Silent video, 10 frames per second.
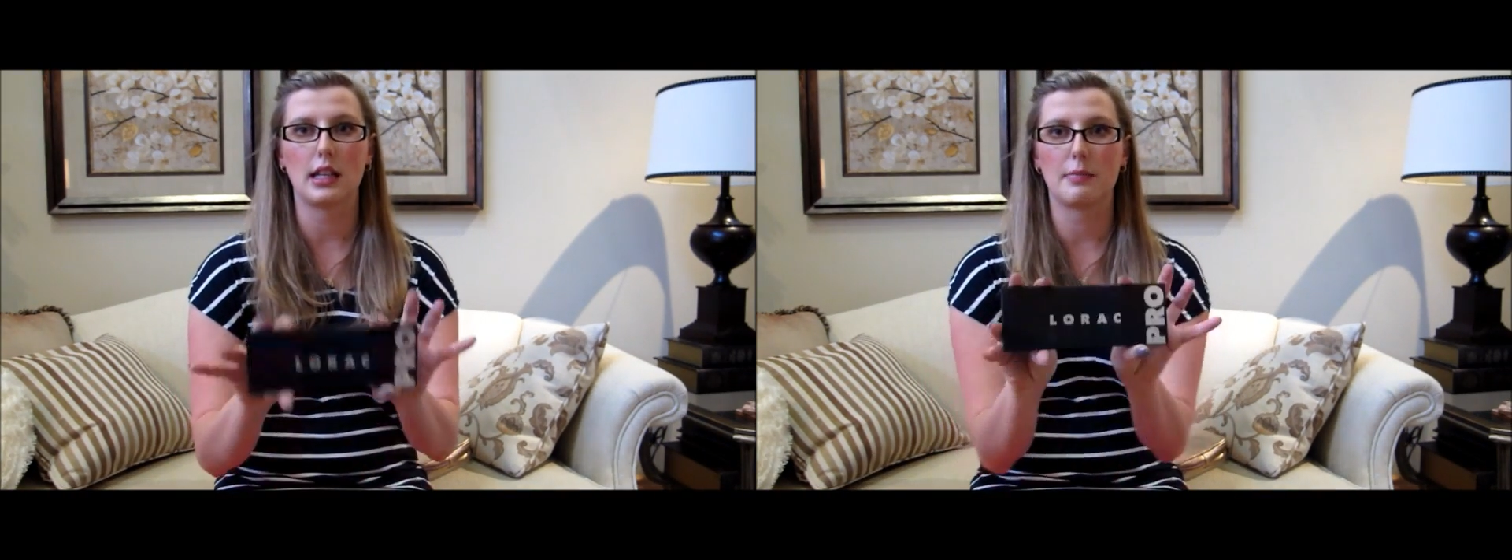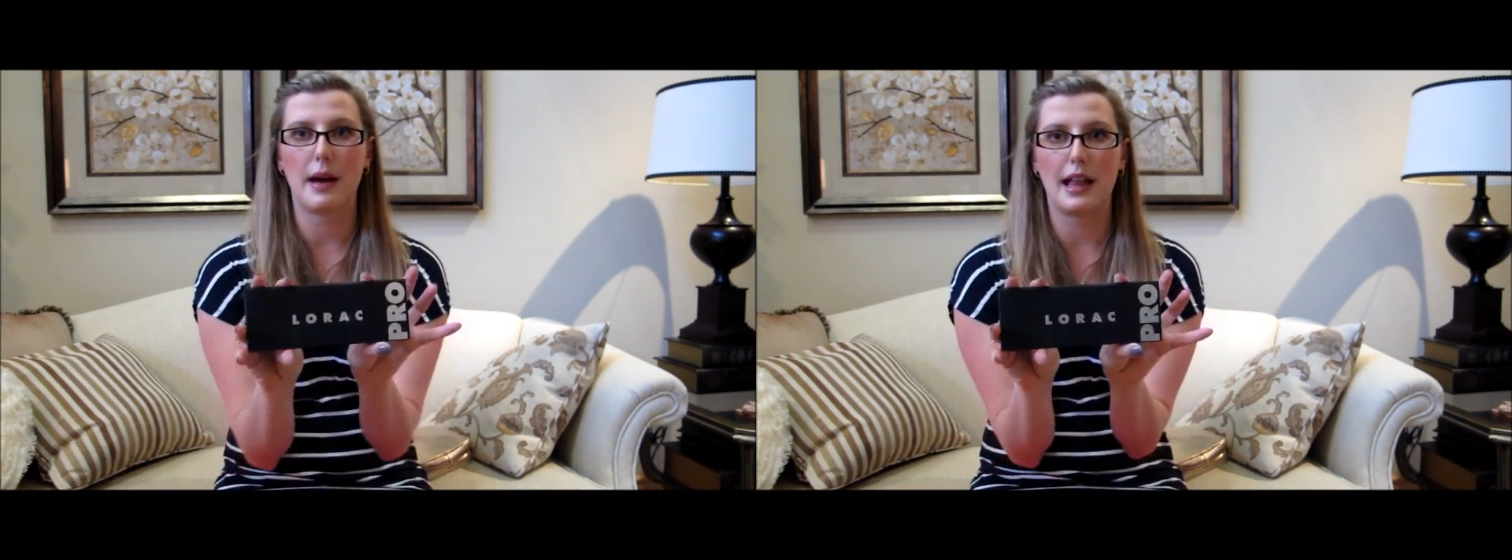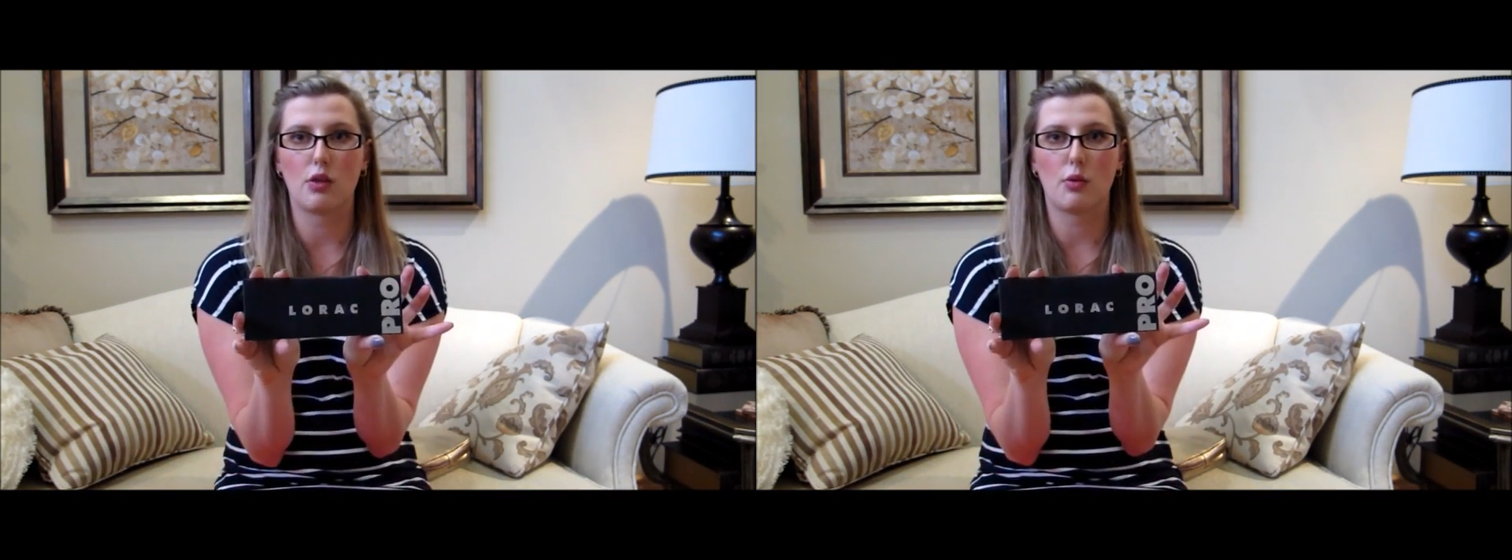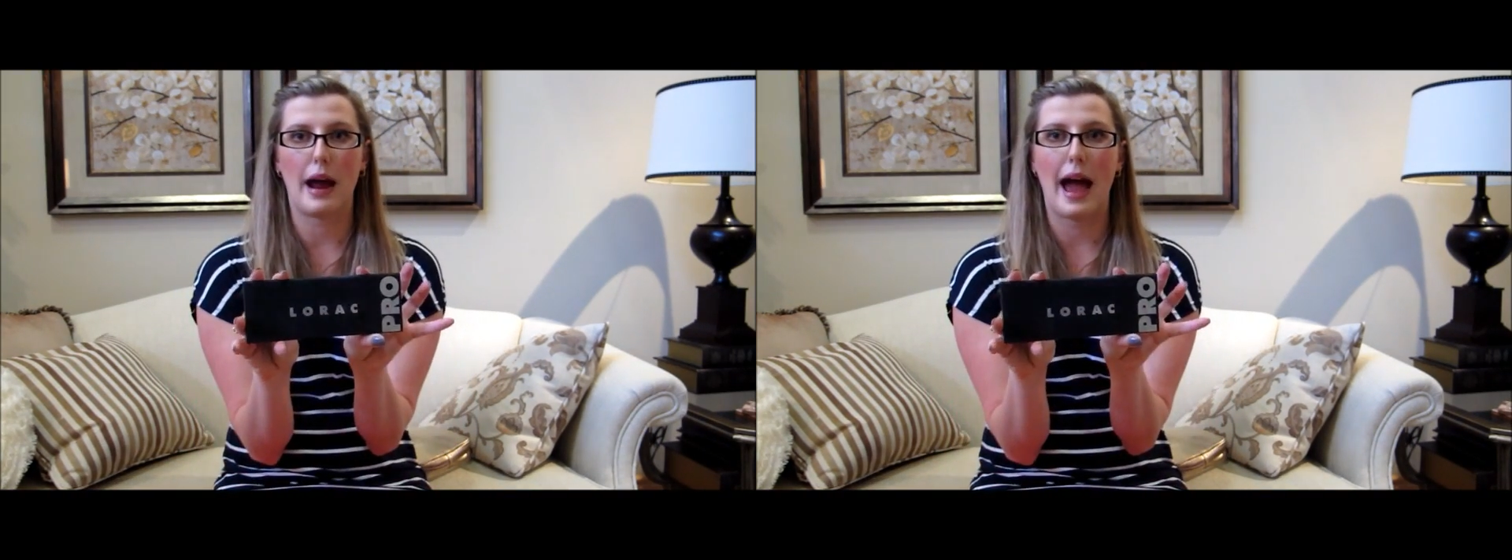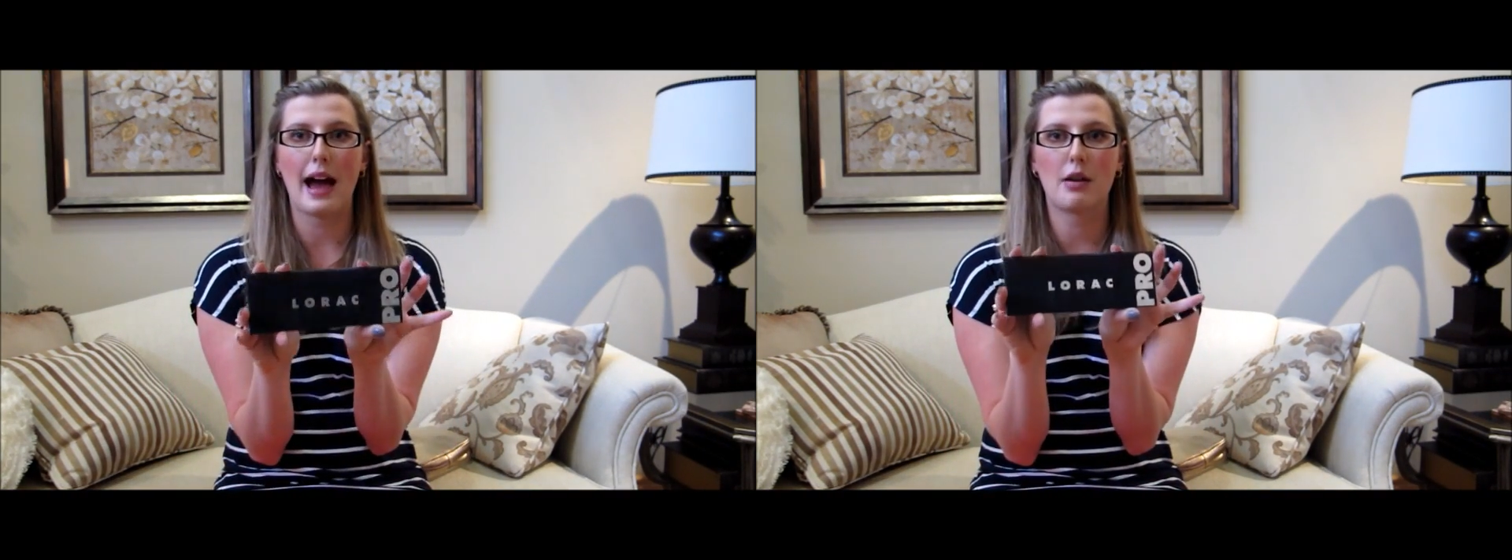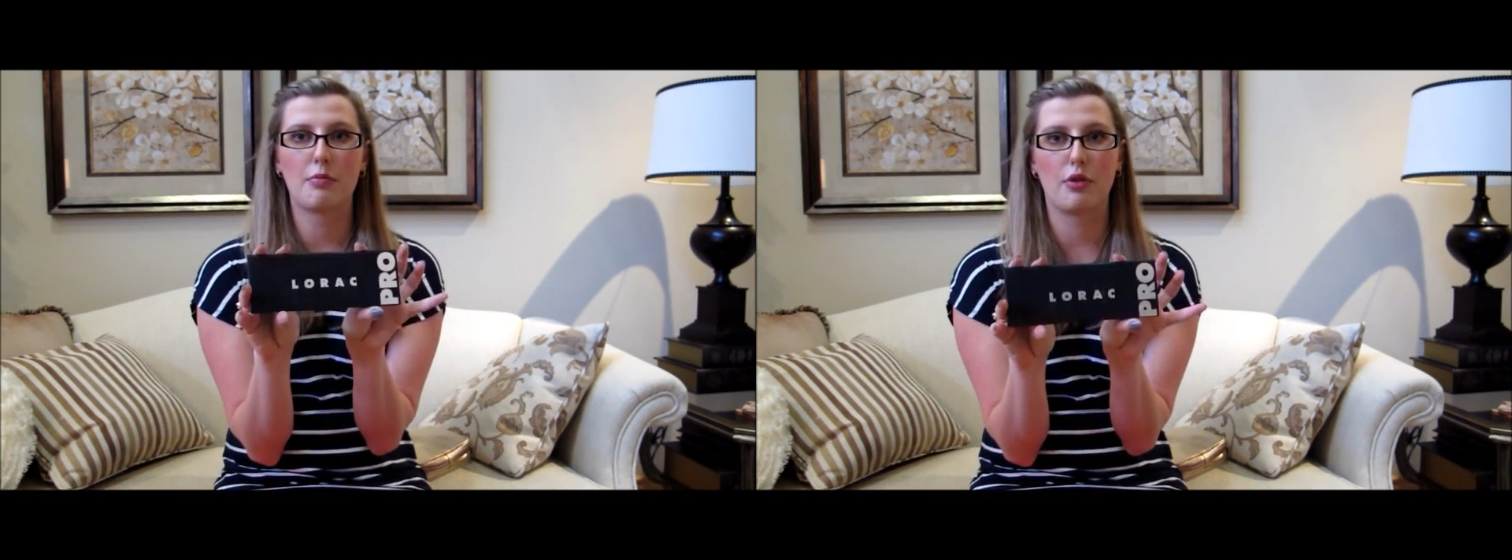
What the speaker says: It's my Lorac